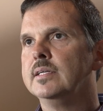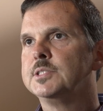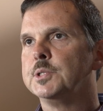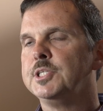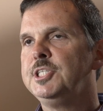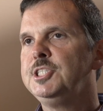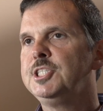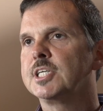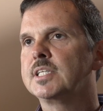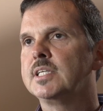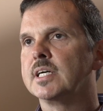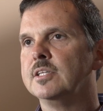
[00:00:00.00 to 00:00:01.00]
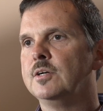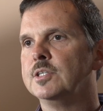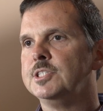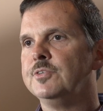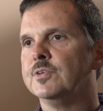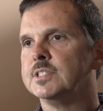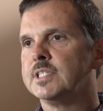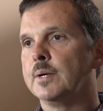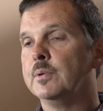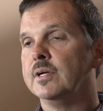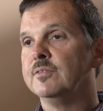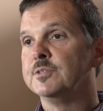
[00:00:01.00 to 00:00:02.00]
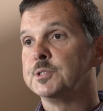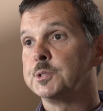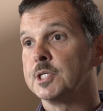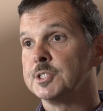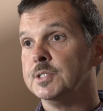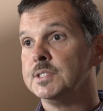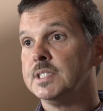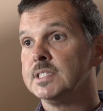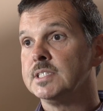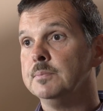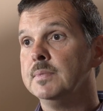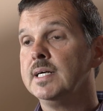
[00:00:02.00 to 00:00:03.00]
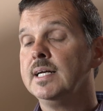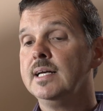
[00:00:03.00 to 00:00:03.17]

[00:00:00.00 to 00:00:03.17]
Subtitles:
strategic technology for cyber infrastructure system.